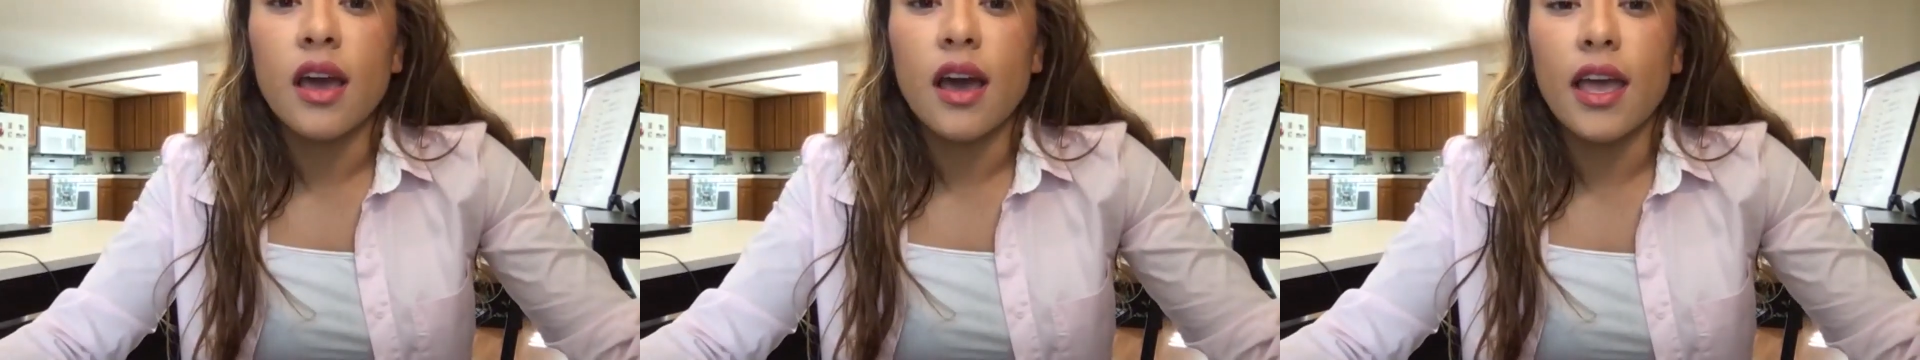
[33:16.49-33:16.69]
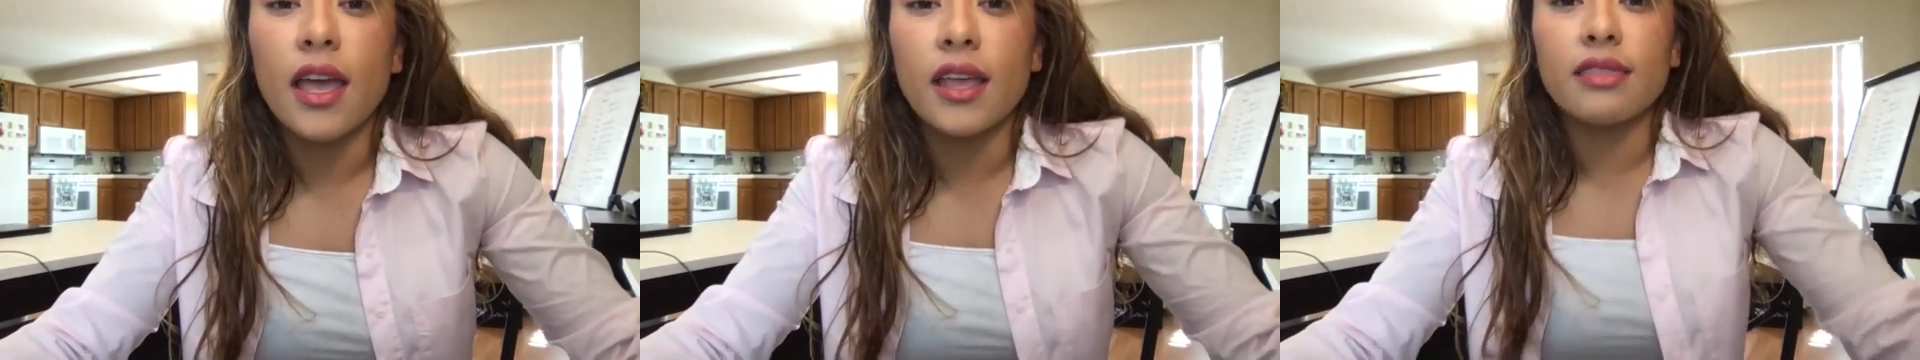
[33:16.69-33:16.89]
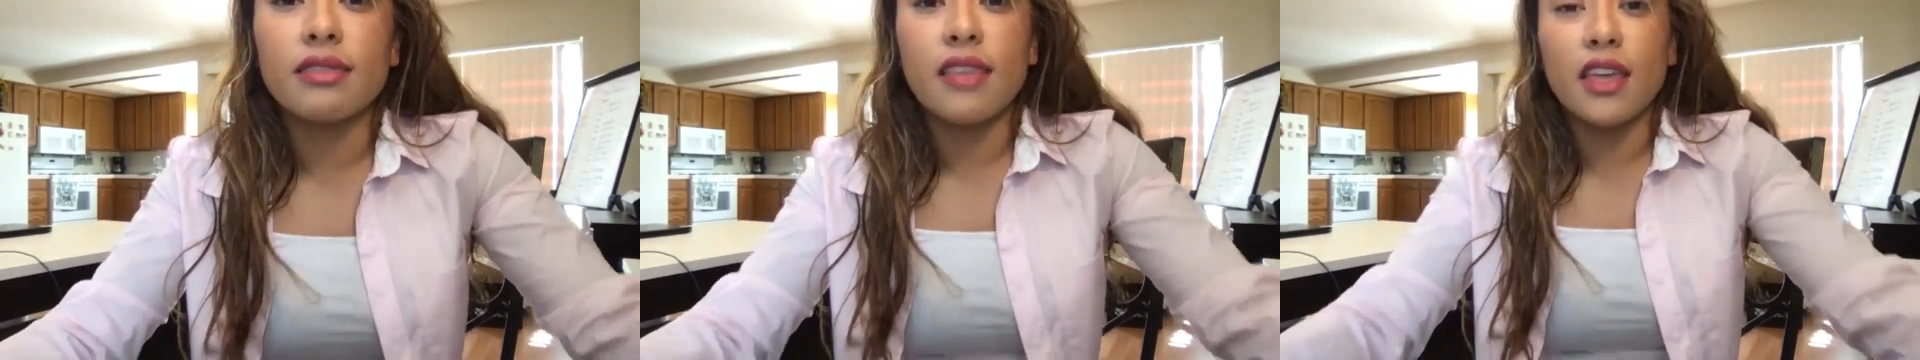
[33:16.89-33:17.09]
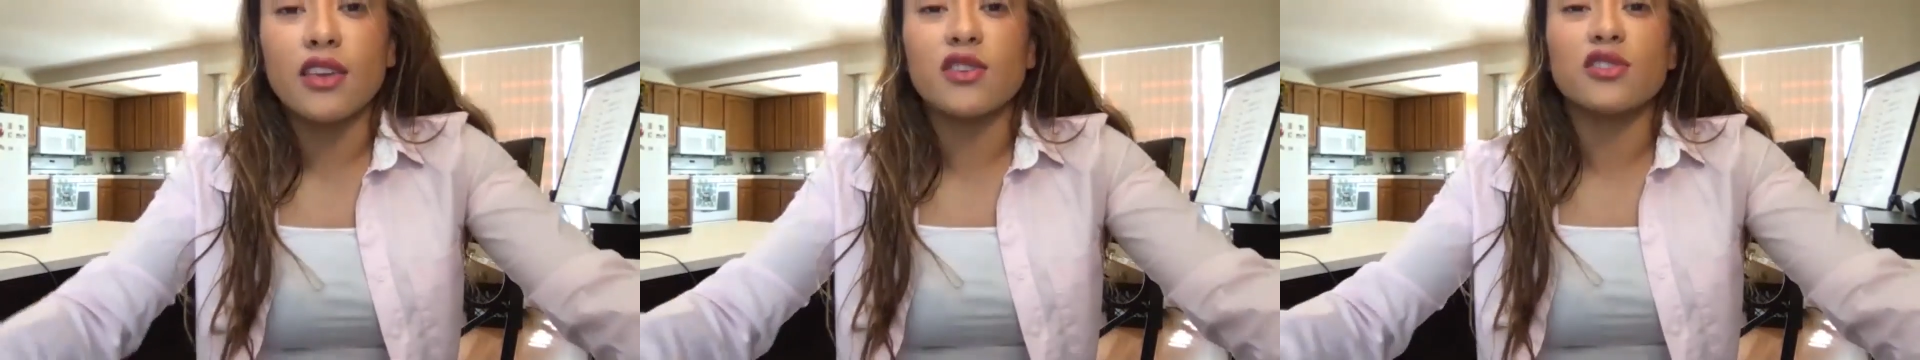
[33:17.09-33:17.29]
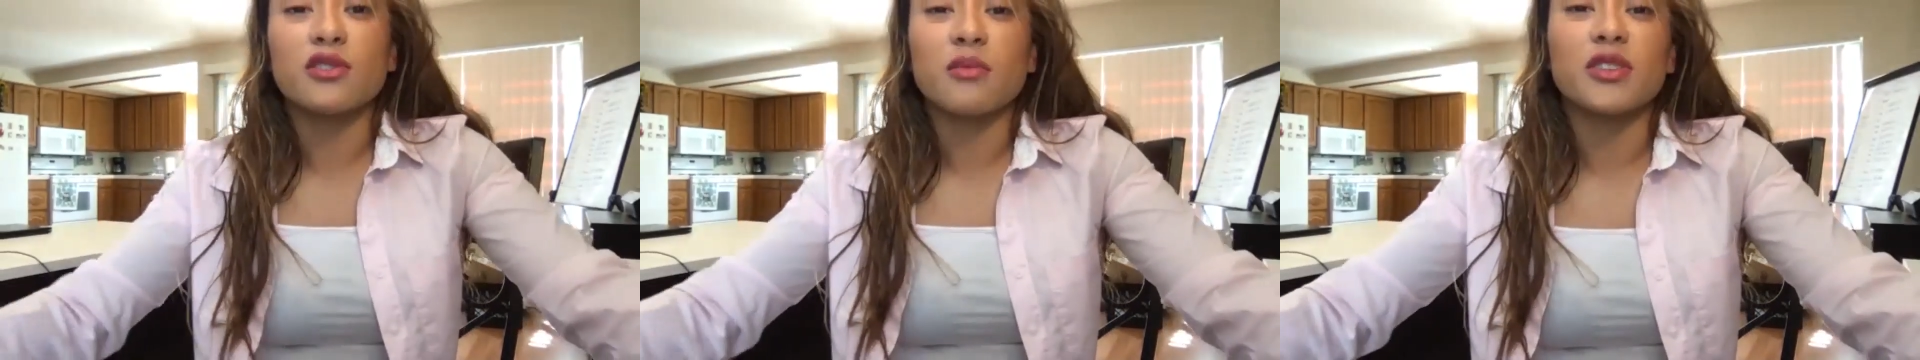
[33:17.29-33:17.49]
And thank
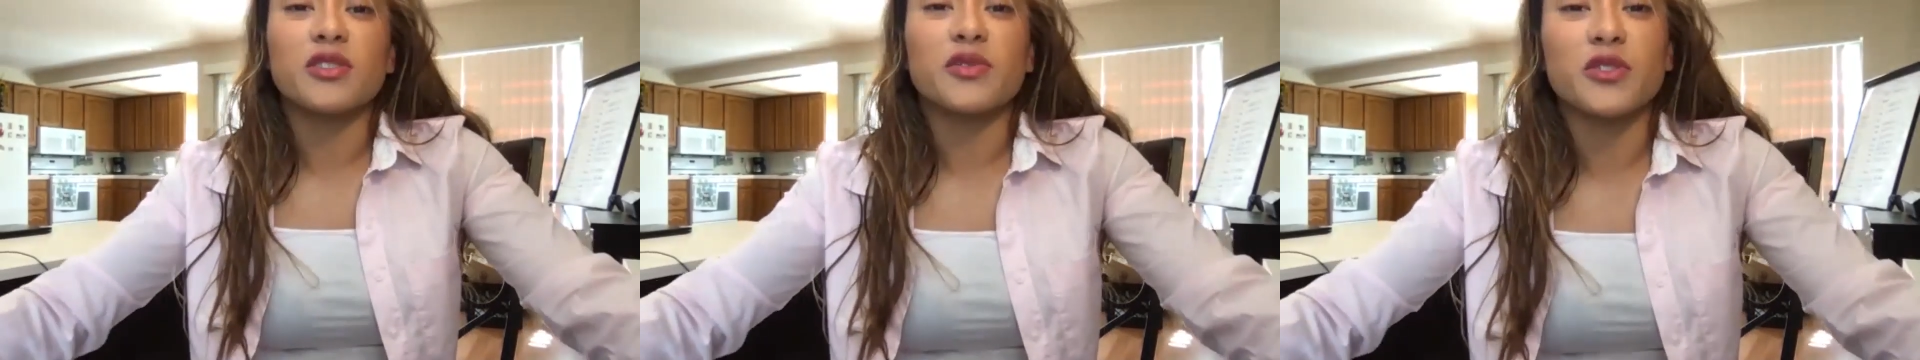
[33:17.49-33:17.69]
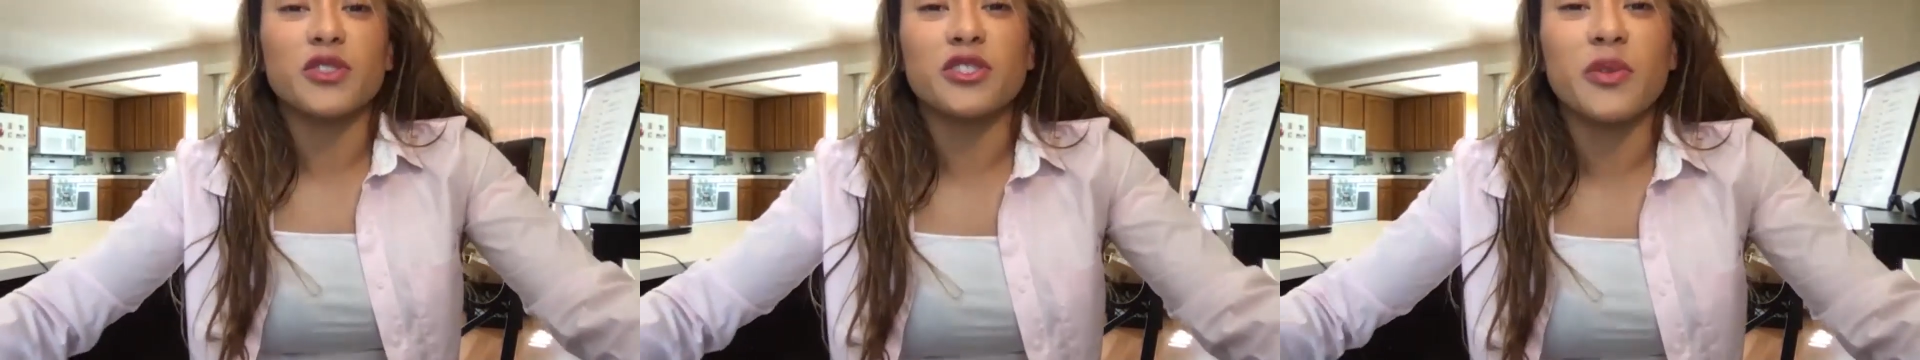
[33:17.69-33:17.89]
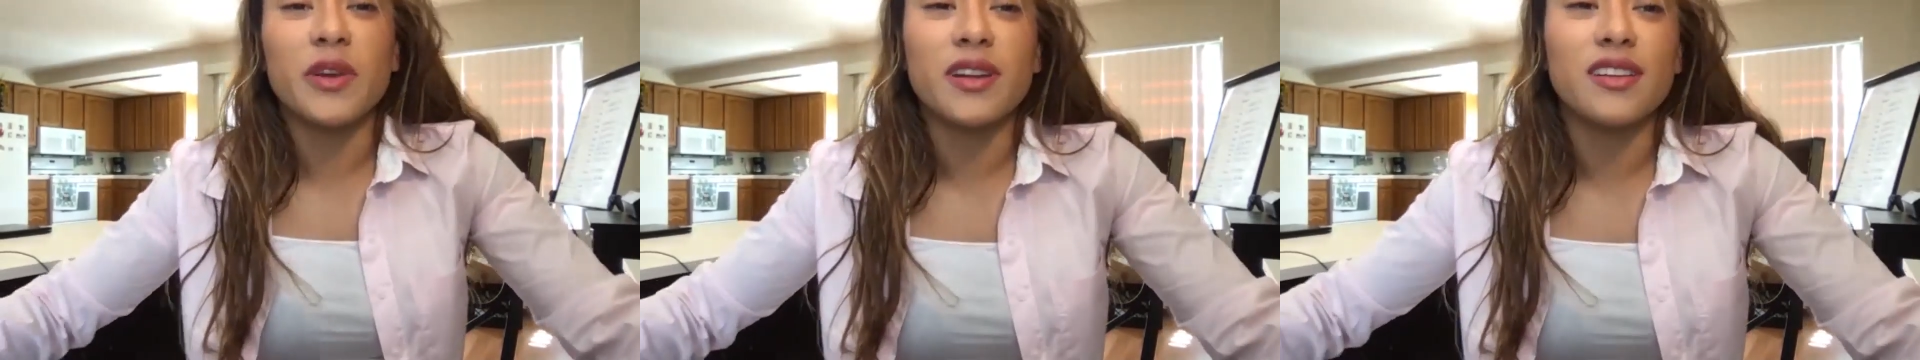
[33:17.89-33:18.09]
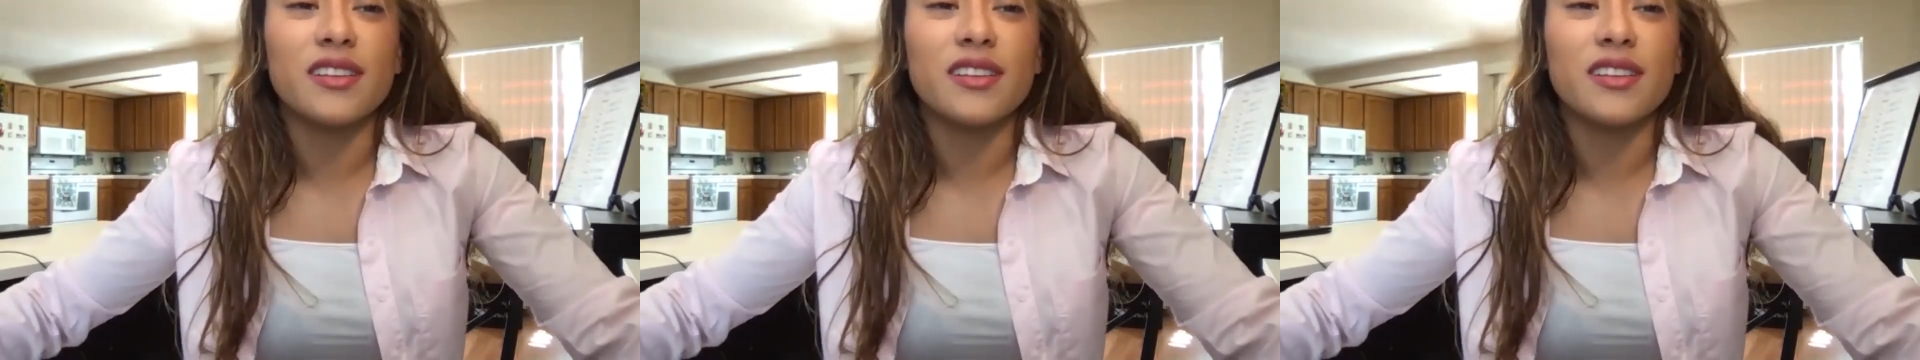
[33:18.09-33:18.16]
you so much for joining